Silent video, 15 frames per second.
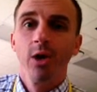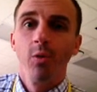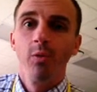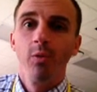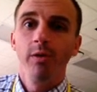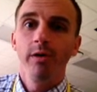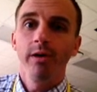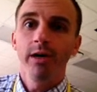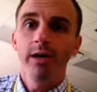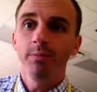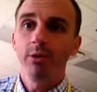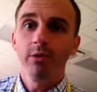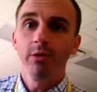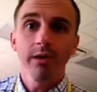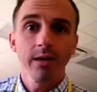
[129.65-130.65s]
will help
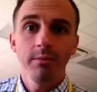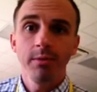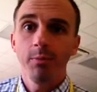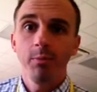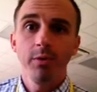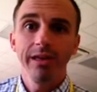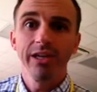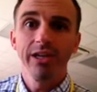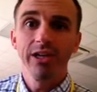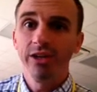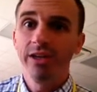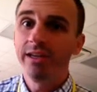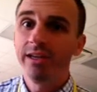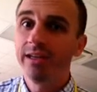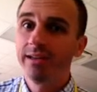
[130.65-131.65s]
you to come up with a
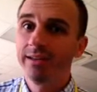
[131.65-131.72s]
good,